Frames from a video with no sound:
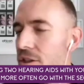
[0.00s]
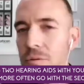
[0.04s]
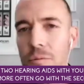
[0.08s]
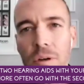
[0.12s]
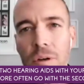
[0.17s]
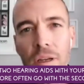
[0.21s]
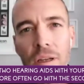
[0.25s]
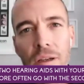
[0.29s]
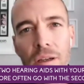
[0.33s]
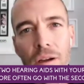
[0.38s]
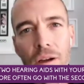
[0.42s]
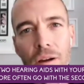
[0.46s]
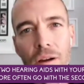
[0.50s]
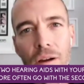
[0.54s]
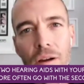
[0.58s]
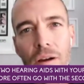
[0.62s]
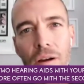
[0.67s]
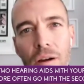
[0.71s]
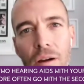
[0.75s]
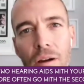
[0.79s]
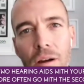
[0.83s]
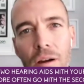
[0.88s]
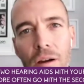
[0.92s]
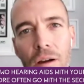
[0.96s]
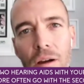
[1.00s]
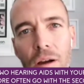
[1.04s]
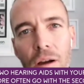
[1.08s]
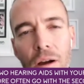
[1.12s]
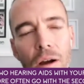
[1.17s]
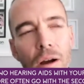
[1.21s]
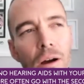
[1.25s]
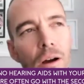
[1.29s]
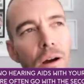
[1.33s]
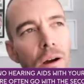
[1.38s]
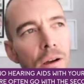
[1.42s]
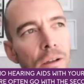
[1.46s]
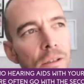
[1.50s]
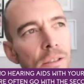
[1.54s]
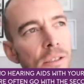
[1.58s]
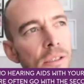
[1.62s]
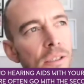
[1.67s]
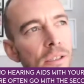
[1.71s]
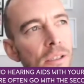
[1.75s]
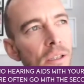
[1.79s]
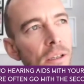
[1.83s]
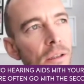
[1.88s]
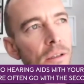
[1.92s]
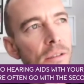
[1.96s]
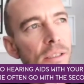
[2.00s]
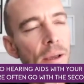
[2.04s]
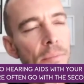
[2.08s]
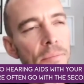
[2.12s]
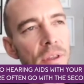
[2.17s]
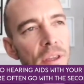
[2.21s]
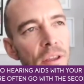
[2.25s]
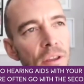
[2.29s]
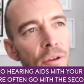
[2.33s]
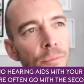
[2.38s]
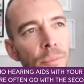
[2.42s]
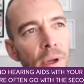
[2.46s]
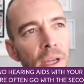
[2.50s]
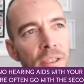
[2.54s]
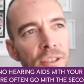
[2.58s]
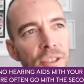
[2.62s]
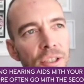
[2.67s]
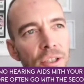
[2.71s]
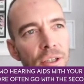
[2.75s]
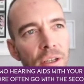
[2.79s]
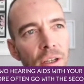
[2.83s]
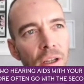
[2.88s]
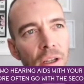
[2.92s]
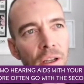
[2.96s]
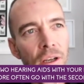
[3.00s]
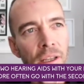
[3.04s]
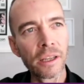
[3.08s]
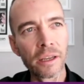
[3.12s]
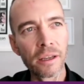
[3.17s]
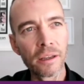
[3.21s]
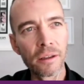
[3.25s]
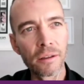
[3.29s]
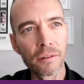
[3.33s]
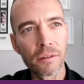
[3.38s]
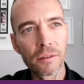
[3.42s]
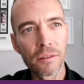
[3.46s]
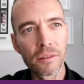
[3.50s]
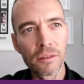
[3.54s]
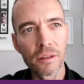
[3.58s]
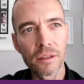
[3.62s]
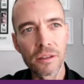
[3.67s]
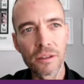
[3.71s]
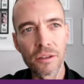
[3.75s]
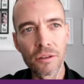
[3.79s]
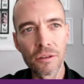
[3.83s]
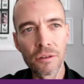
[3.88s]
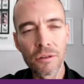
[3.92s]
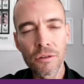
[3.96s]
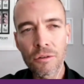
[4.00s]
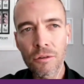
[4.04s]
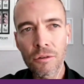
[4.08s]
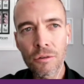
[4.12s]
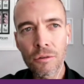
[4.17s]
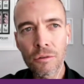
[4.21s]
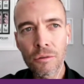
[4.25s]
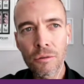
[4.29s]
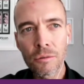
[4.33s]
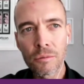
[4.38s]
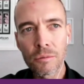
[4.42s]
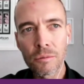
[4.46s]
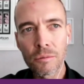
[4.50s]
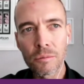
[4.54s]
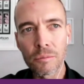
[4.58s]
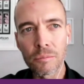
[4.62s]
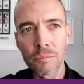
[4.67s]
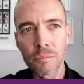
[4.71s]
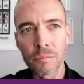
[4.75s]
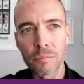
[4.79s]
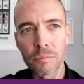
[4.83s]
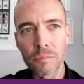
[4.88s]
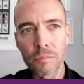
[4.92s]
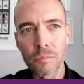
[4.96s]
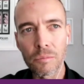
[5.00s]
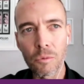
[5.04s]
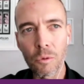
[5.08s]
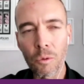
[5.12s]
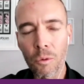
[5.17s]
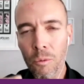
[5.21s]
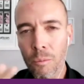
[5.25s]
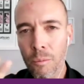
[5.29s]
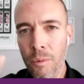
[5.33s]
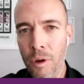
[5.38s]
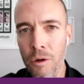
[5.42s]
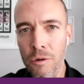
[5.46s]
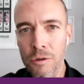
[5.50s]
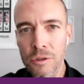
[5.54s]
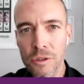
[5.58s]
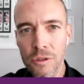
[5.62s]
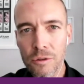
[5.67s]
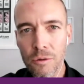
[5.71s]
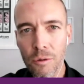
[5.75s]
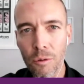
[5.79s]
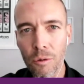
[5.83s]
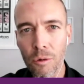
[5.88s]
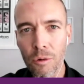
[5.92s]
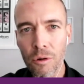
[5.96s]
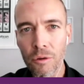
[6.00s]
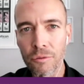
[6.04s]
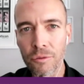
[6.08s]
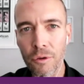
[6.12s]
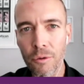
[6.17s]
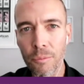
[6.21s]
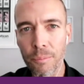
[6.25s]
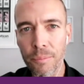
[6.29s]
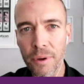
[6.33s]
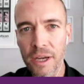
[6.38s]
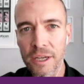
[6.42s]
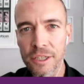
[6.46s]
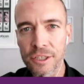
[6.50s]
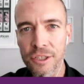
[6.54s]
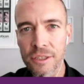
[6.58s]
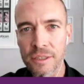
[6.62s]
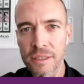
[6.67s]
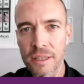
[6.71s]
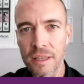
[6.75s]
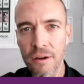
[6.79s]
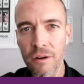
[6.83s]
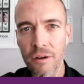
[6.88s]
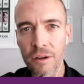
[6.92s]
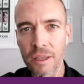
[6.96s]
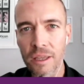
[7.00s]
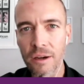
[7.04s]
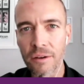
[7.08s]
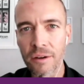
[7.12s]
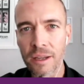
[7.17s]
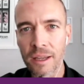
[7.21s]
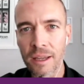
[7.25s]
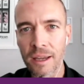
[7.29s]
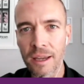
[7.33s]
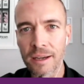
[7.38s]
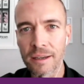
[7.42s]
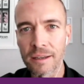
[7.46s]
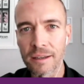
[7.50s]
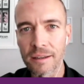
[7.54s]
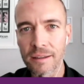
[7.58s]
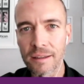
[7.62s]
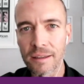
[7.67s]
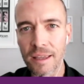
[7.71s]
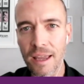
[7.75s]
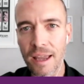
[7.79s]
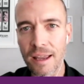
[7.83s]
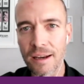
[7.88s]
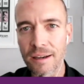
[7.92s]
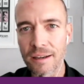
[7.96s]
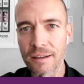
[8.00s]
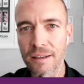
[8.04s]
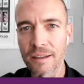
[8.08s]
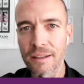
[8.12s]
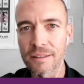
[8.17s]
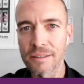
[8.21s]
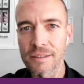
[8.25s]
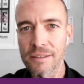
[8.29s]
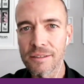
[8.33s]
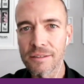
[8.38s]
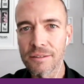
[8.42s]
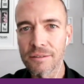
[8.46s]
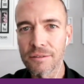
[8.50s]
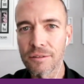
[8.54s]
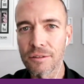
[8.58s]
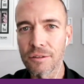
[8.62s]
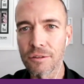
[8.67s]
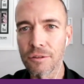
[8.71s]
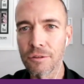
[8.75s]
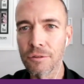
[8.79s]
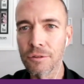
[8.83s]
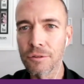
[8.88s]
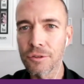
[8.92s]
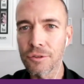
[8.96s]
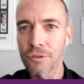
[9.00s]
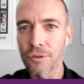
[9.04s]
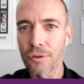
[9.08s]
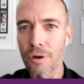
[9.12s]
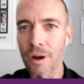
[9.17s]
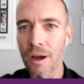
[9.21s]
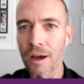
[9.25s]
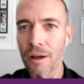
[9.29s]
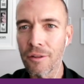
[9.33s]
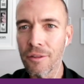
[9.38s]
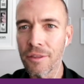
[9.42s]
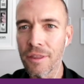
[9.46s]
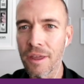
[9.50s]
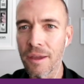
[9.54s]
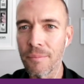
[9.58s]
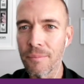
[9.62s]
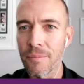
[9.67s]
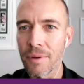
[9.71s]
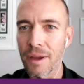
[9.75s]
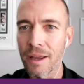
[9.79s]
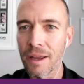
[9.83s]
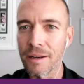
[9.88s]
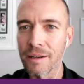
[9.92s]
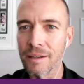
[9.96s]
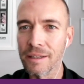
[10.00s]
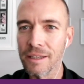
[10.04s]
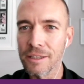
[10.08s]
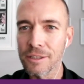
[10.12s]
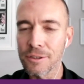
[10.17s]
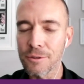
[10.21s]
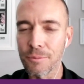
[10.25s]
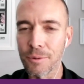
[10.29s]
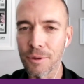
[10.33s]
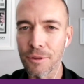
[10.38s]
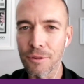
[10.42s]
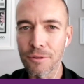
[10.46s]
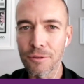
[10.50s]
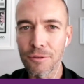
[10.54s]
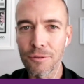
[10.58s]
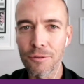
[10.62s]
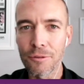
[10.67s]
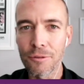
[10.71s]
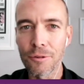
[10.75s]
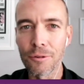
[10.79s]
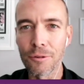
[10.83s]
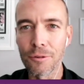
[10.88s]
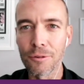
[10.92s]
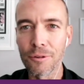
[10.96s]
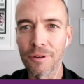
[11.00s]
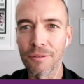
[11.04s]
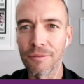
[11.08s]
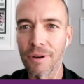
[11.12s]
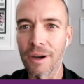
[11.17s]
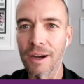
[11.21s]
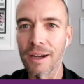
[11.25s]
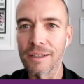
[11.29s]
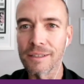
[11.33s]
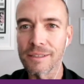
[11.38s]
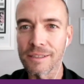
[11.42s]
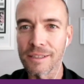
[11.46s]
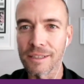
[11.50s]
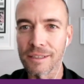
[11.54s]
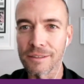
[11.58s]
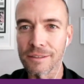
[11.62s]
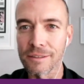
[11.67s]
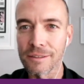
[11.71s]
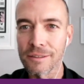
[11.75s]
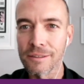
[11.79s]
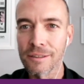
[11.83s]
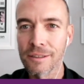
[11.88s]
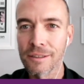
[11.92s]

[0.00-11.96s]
want to ask something you mentioned earlier that you almost all of your patients that are hearing aid candidates, you trial them at least with two devices.